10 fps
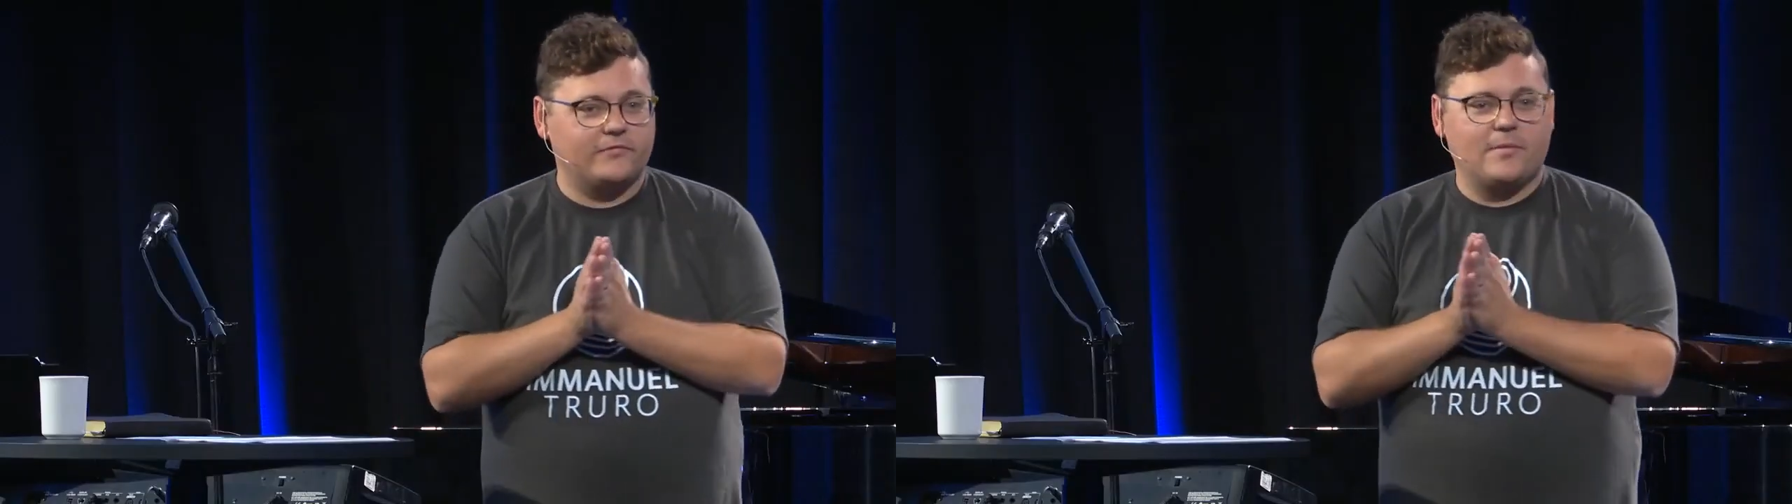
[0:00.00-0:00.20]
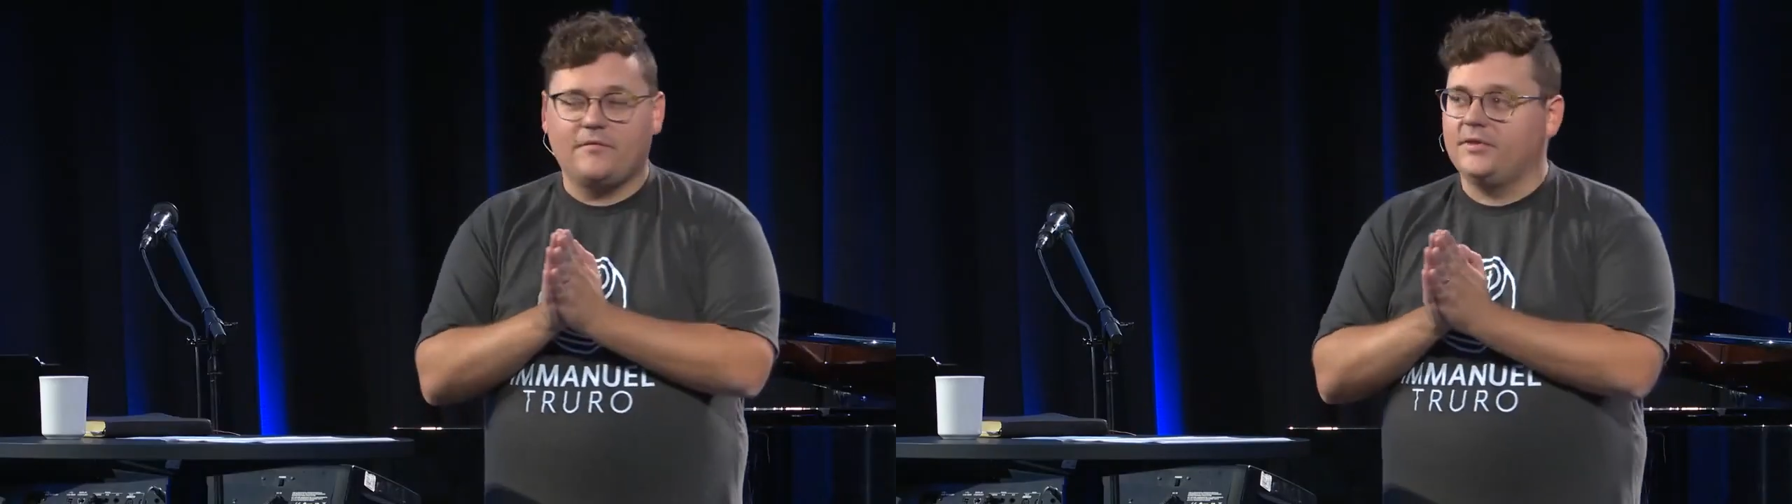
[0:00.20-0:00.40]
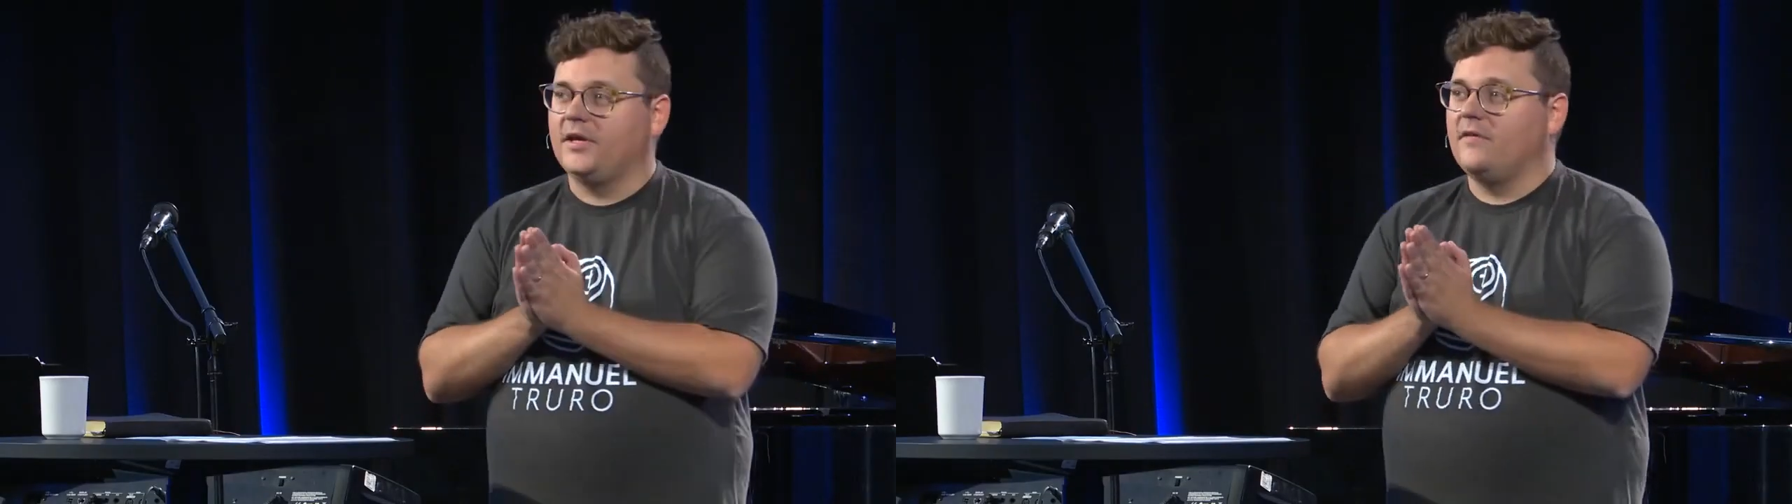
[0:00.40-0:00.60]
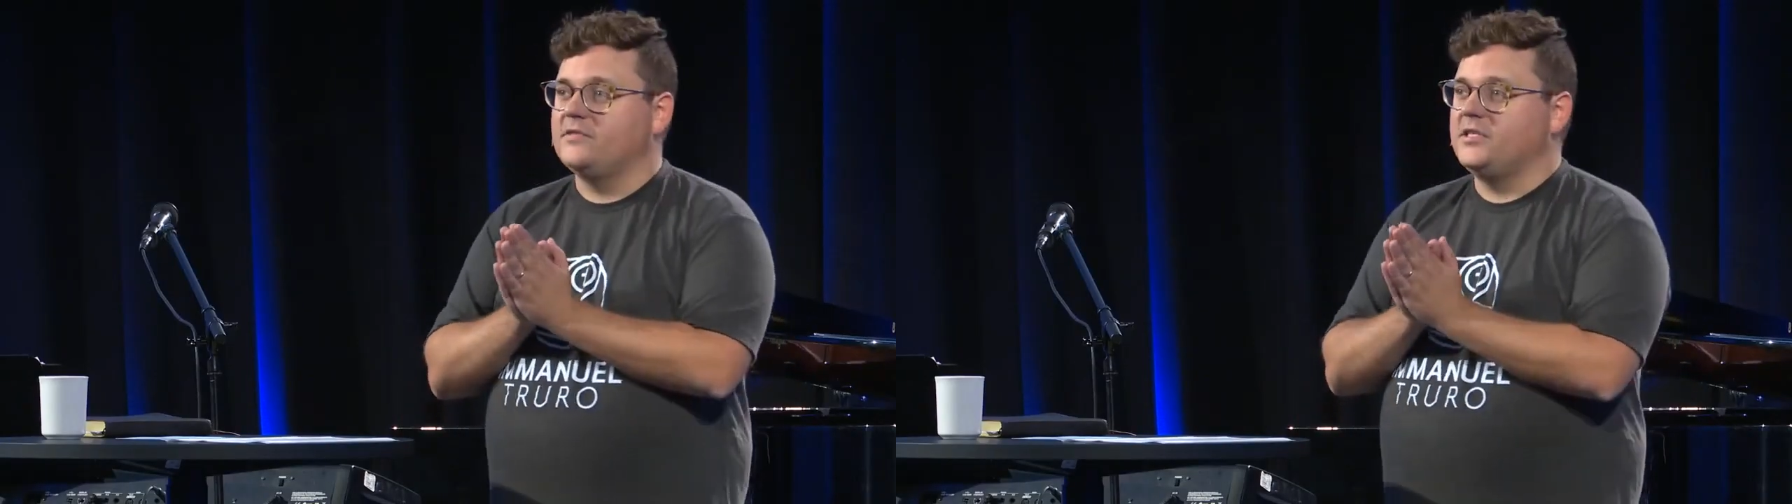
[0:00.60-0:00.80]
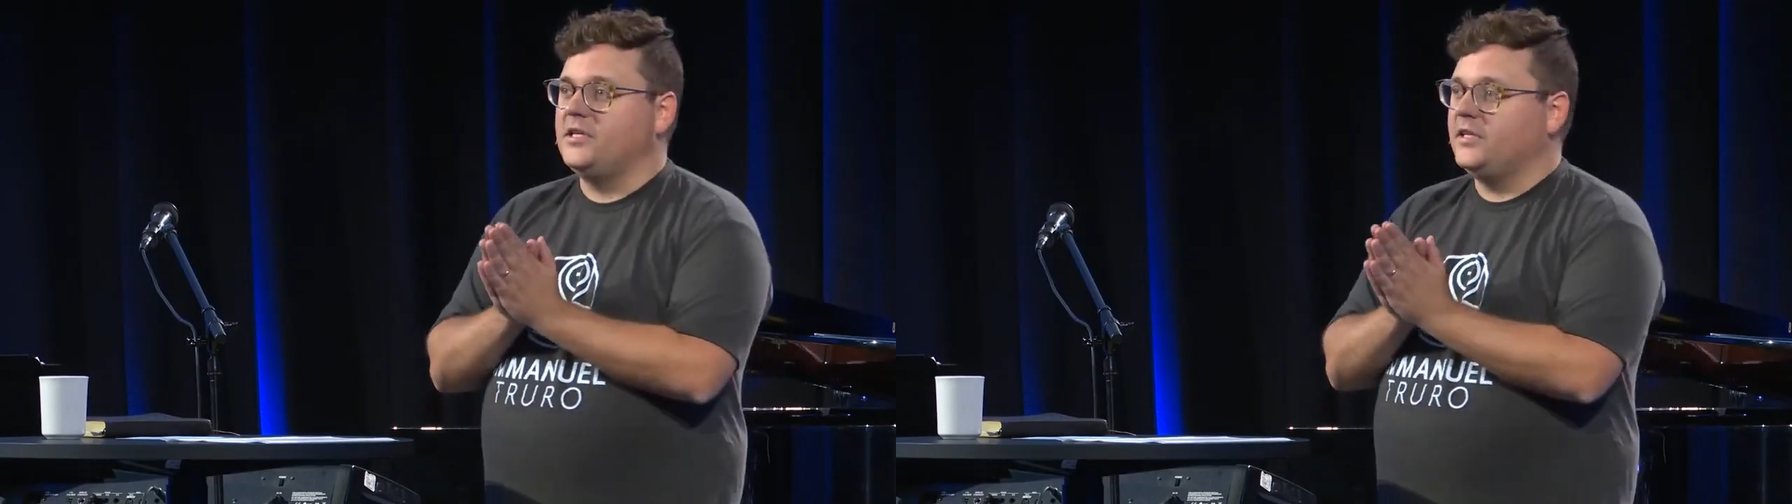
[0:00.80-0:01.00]
from everything I've
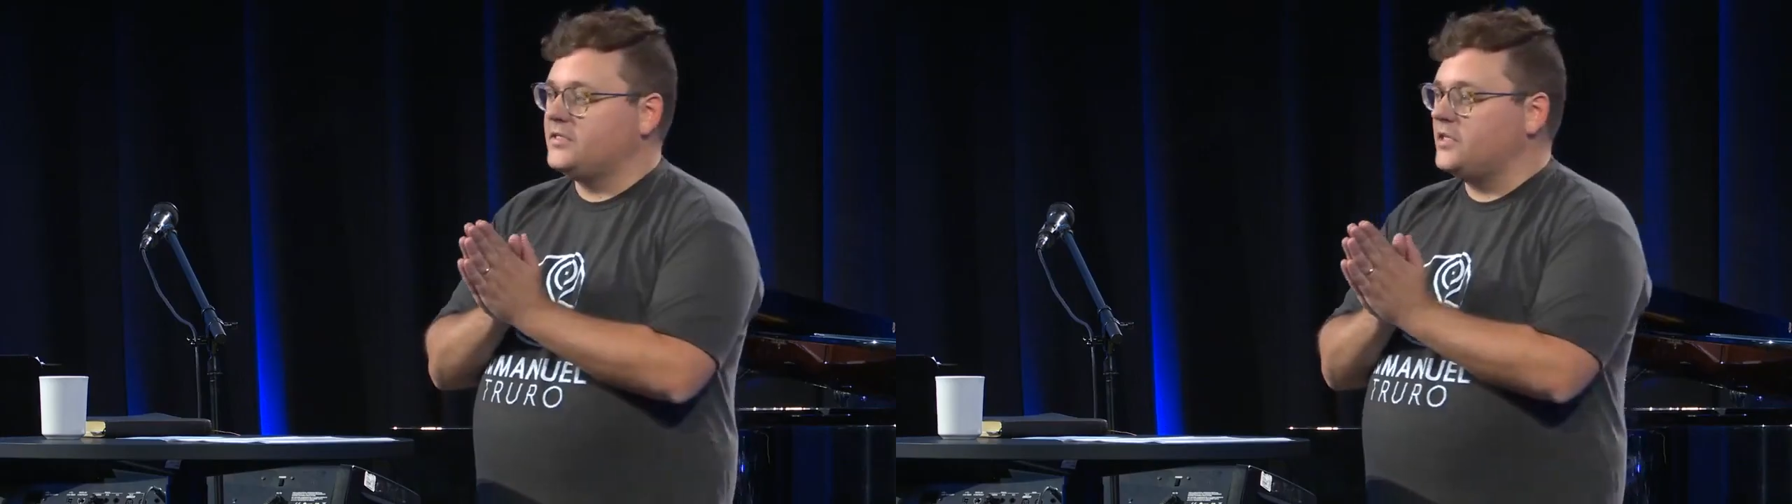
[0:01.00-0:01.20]
seen, is